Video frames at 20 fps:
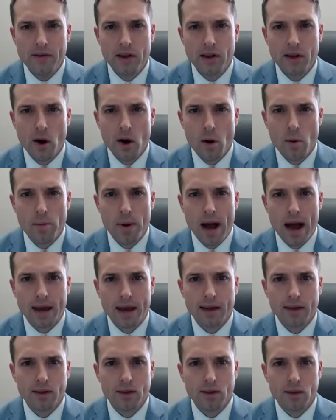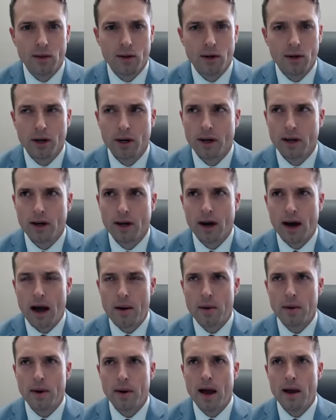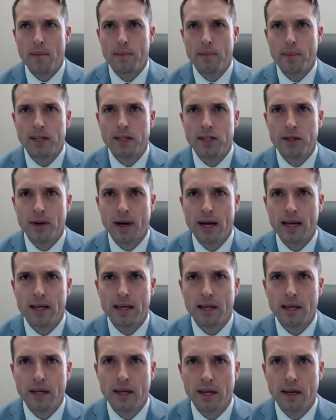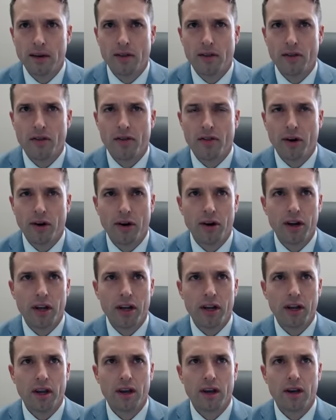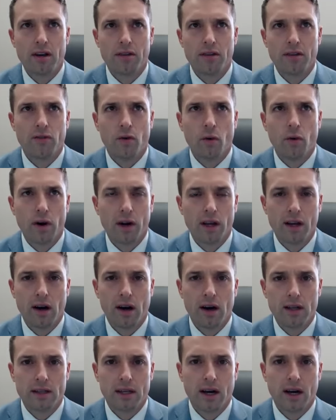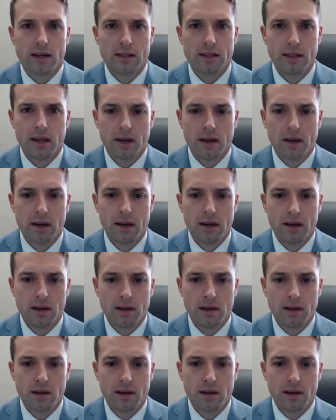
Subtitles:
to go back and look. I bet you I did 30 to 40 contacts a day.